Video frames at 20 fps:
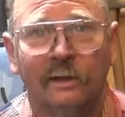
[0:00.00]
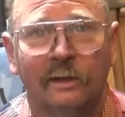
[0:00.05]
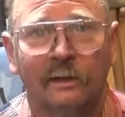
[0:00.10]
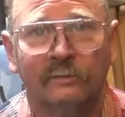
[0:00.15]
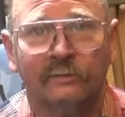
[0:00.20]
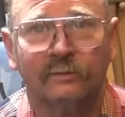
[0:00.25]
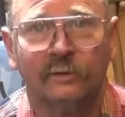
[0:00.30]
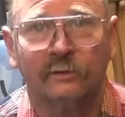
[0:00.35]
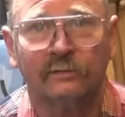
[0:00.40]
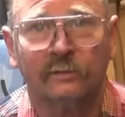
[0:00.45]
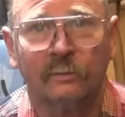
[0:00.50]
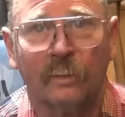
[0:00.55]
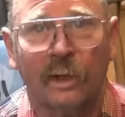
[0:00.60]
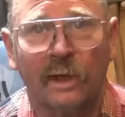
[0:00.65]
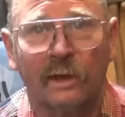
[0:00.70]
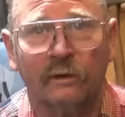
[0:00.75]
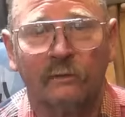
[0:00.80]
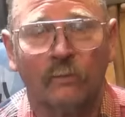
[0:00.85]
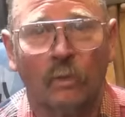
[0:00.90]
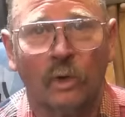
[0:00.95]
It's just a
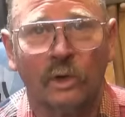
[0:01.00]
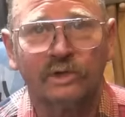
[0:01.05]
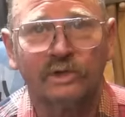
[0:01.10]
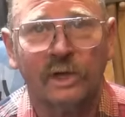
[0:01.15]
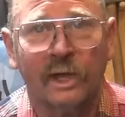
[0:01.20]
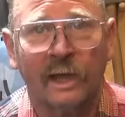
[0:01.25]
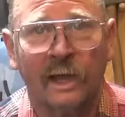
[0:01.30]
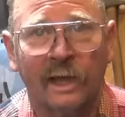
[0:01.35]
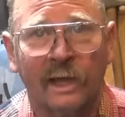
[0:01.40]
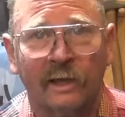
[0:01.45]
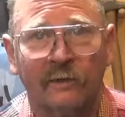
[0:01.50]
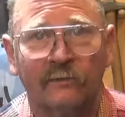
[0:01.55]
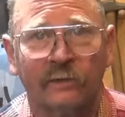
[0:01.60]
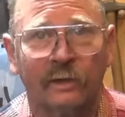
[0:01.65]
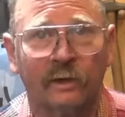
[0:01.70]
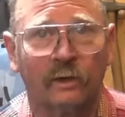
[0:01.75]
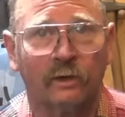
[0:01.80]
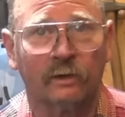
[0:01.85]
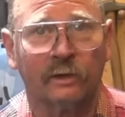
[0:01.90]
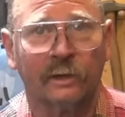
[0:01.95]
matter of what you have
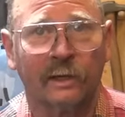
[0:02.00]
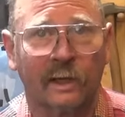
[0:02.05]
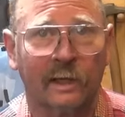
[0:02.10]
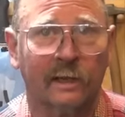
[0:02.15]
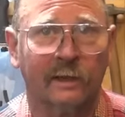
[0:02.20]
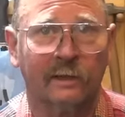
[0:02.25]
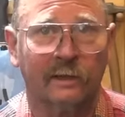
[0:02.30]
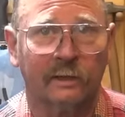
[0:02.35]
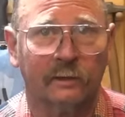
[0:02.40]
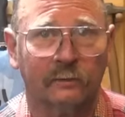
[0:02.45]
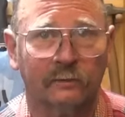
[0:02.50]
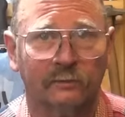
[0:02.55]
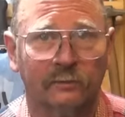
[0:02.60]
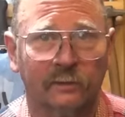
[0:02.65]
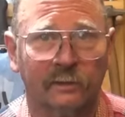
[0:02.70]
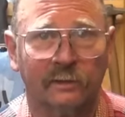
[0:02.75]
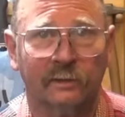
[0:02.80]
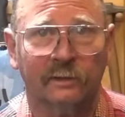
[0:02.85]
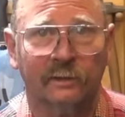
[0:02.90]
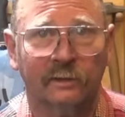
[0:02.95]
and learning how to use
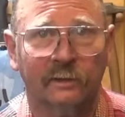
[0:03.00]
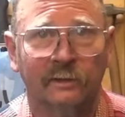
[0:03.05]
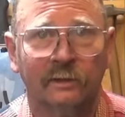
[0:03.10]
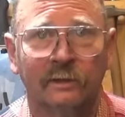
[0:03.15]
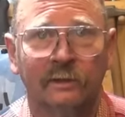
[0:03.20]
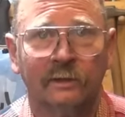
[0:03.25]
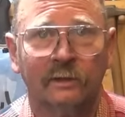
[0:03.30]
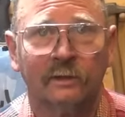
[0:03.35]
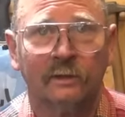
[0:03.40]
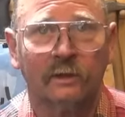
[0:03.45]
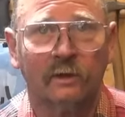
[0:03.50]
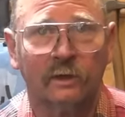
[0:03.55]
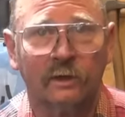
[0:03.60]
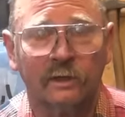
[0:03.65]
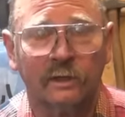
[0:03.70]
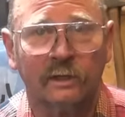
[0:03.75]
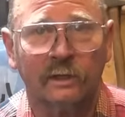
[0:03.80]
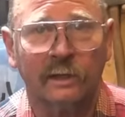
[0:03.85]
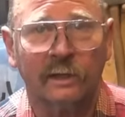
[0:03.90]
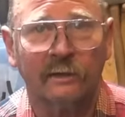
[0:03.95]
it.
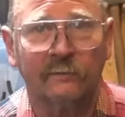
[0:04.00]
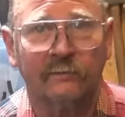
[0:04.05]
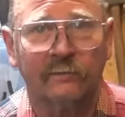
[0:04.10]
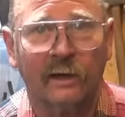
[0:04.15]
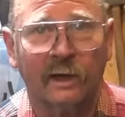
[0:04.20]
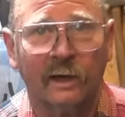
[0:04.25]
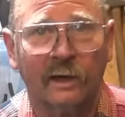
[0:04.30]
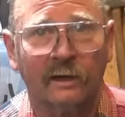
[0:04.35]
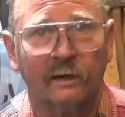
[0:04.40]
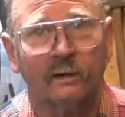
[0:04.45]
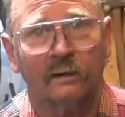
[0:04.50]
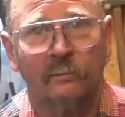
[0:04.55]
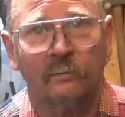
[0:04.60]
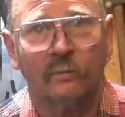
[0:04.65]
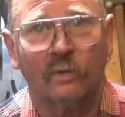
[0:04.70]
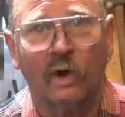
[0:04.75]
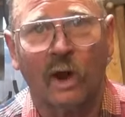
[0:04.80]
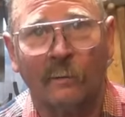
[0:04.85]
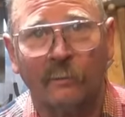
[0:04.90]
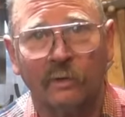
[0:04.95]
Good clean fire,
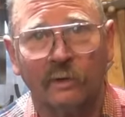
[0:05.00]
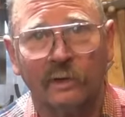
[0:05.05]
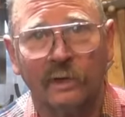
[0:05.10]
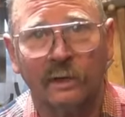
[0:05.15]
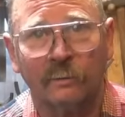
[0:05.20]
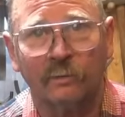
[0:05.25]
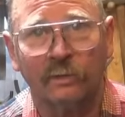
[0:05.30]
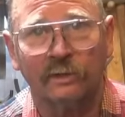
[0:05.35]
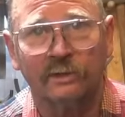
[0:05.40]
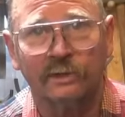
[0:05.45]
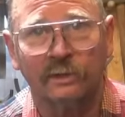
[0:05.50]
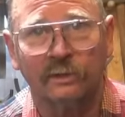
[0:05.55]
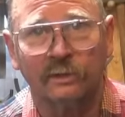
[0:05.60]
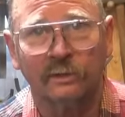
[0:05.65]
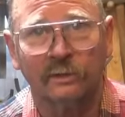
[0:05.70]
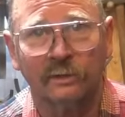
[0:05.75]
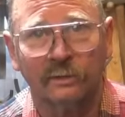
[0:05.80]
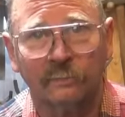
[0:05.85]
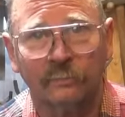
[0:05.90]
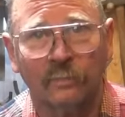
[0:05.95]
proper
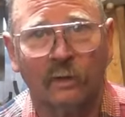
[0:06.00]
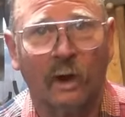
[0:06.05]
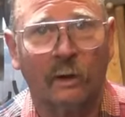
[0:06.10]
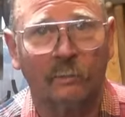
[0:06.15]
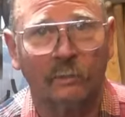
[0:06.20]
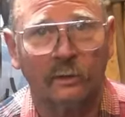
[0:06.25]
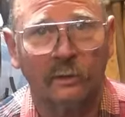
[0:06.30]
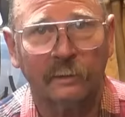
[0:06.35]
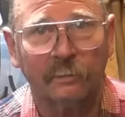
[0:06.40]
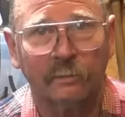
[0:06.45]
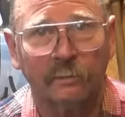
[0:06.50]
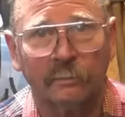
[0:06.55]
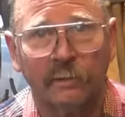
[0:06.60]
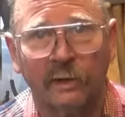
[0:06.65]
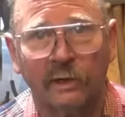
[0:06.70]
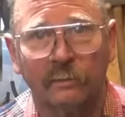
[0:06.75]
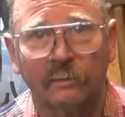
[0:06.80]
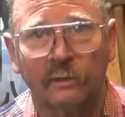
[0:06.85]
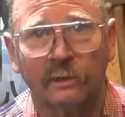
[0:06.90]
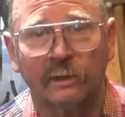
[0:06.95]
temperature, properly
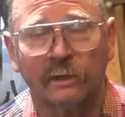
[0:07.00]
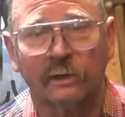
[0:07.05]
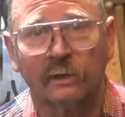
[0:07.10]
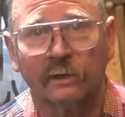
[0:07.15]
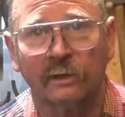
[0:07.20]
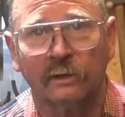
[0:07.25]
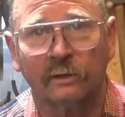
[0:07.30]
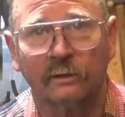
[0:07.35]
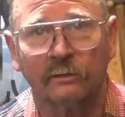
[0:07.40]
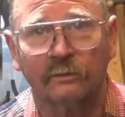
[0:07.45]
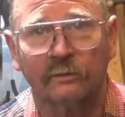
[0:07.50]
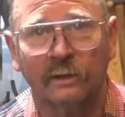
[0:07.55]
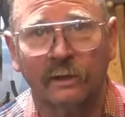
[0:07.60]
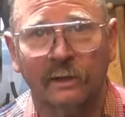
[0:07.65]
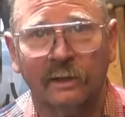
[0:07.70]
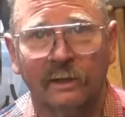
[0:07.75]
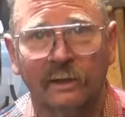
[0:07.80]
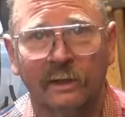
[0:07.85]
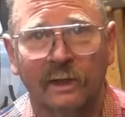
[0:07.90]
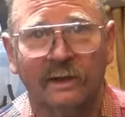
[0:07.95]
prepared materials,
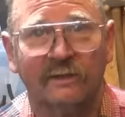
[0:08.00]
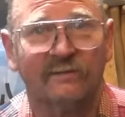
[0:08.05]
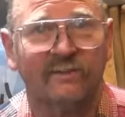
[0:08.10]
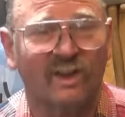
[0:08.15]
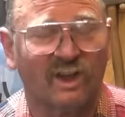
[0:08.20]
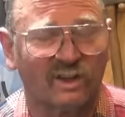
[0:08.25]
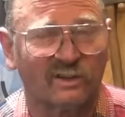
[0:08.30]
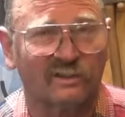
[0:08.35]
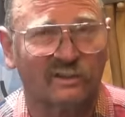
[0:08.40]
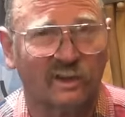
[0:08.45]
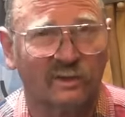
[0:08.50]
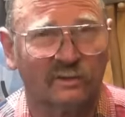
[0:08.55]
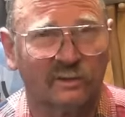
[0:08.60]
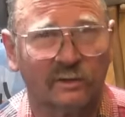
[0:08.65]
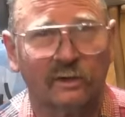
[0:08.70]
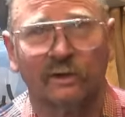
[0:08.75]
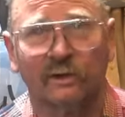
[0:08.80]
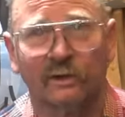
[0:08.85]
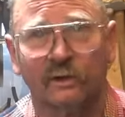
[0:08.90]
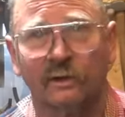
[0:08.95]
and flux
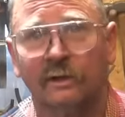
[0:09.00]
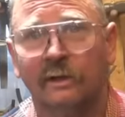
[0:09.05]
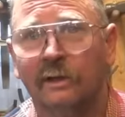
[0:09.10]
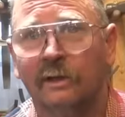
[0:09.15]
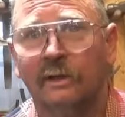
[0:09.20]
doesn't hurt.